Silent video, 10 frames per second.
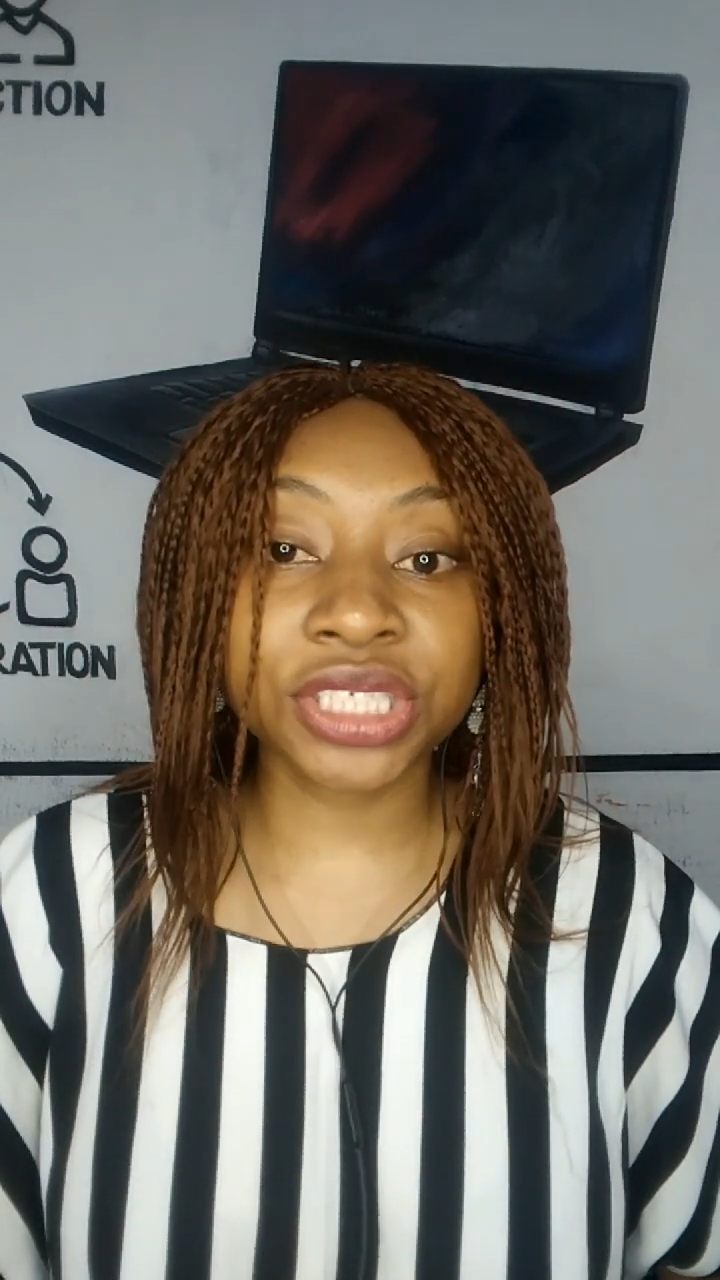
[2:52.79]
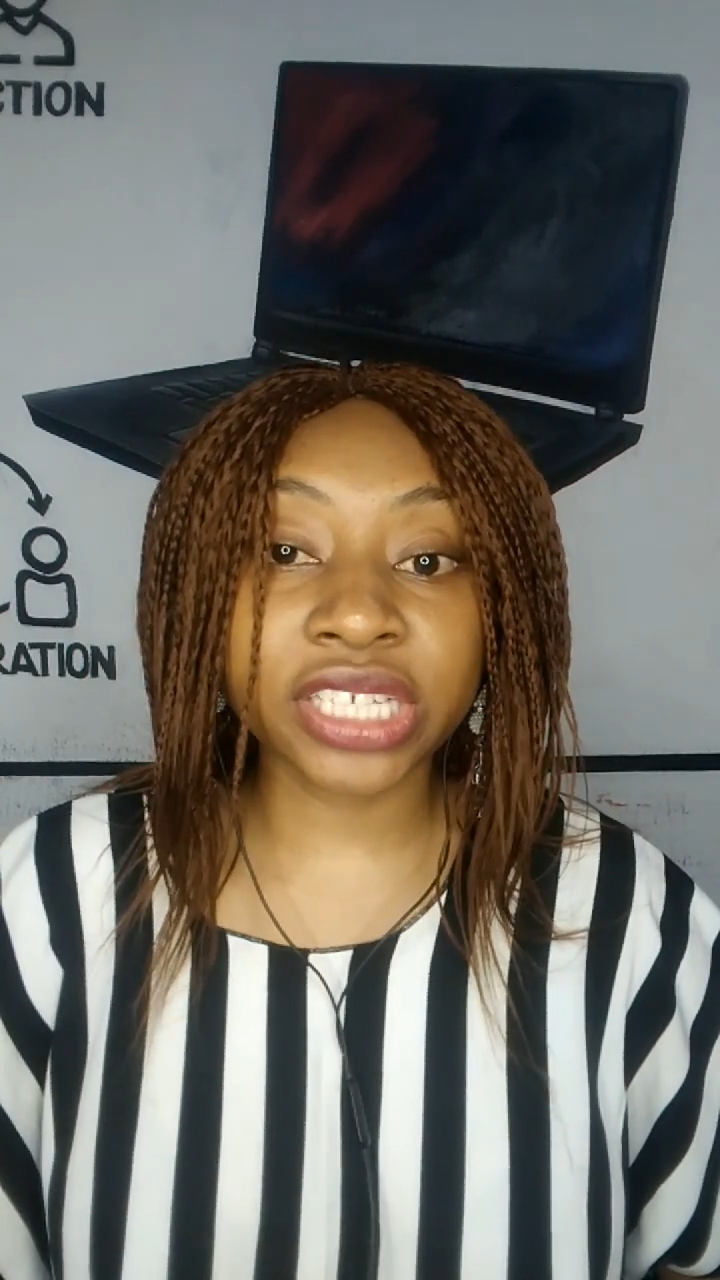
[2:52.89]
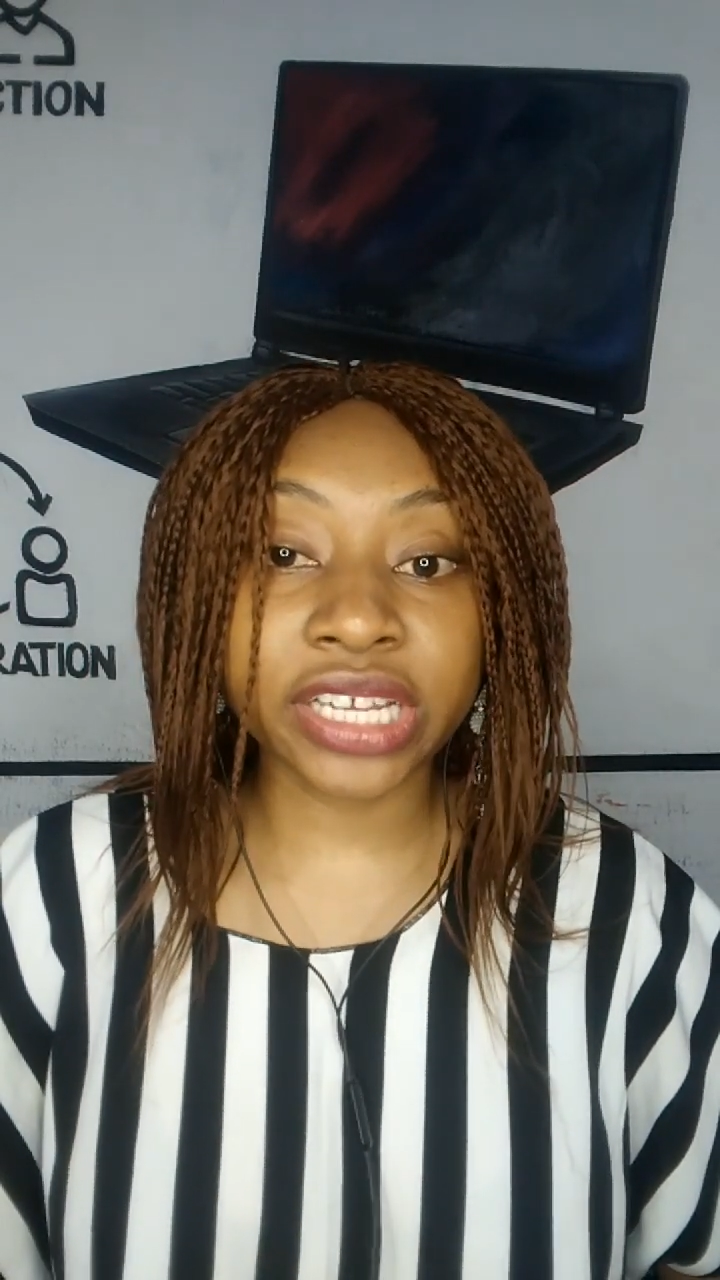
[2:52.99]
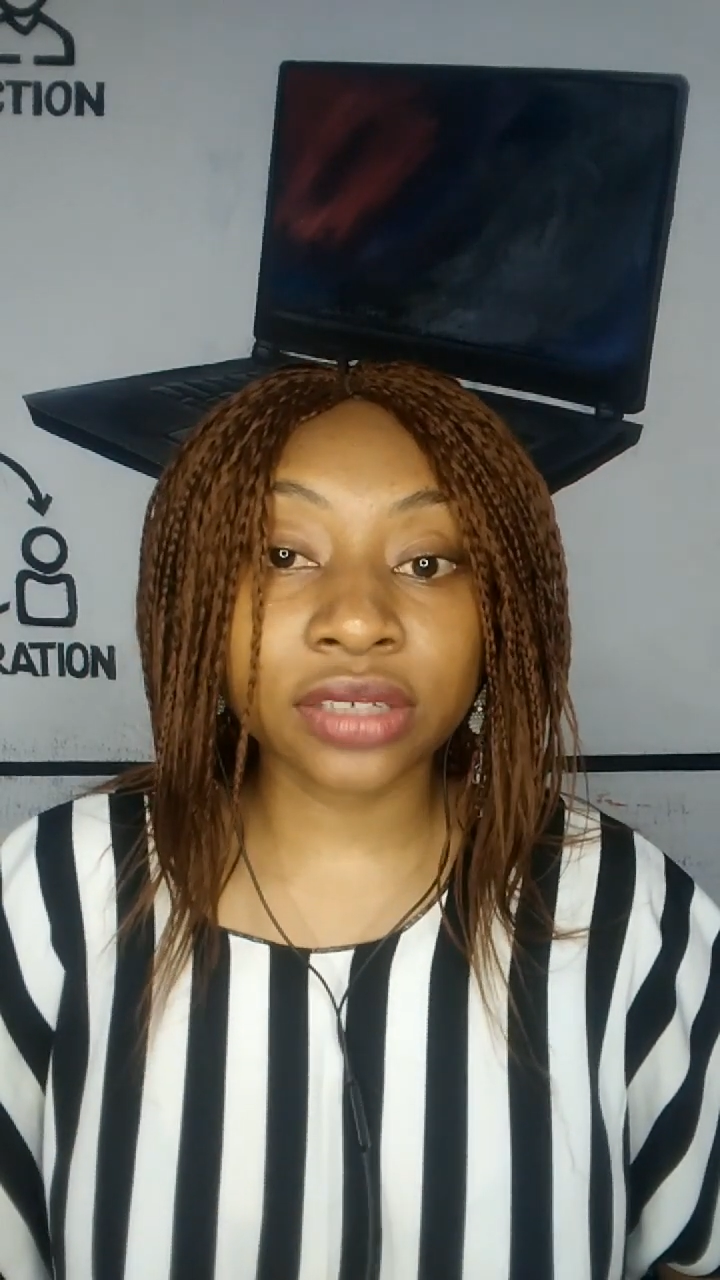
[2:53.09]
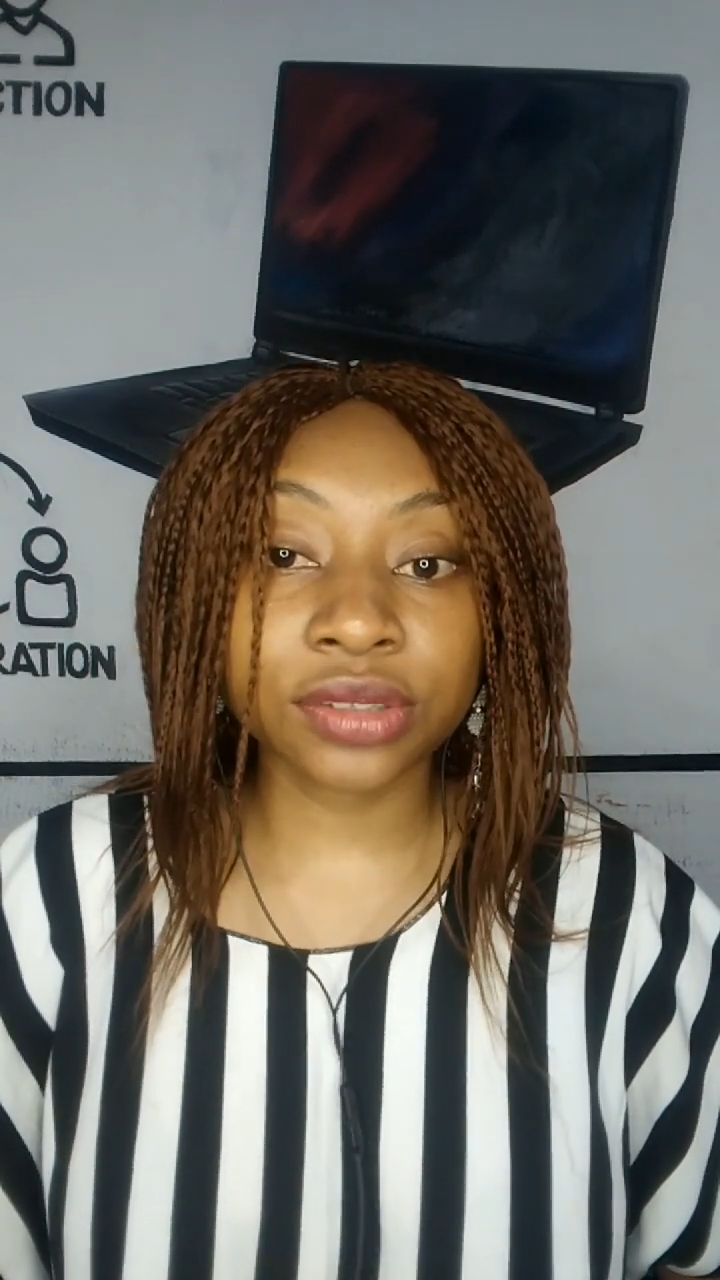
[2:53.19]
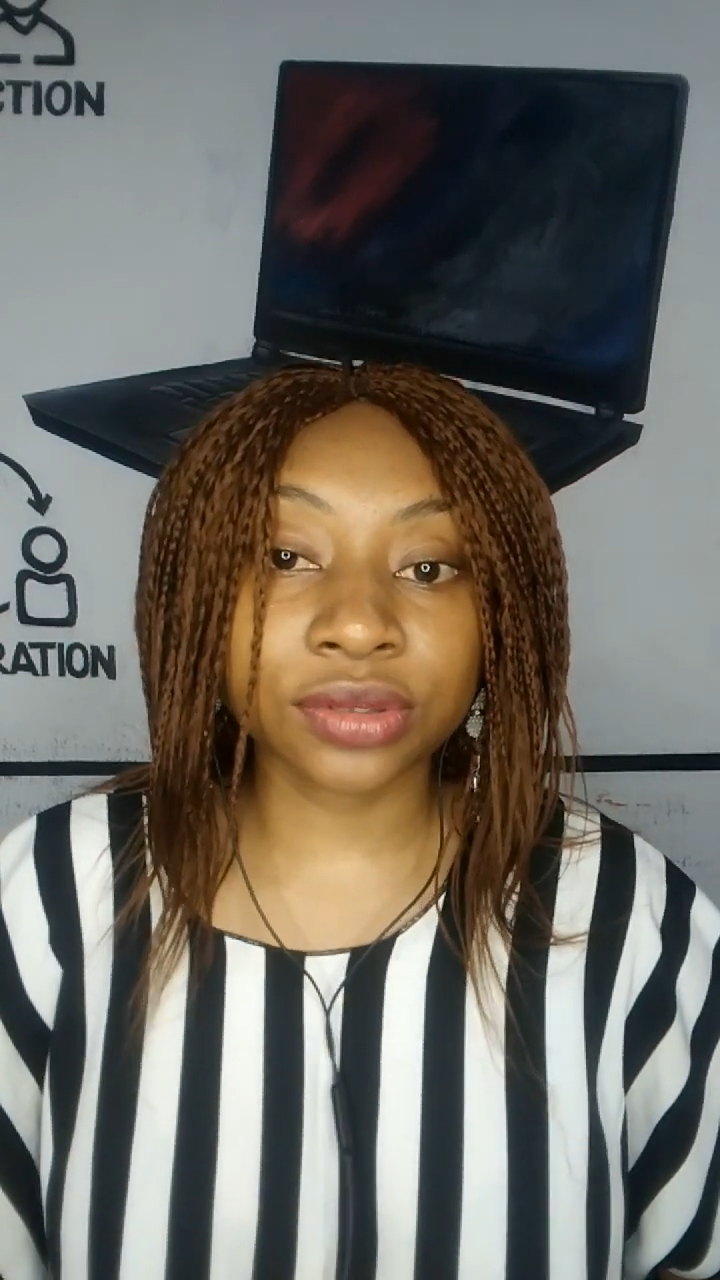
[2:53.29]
child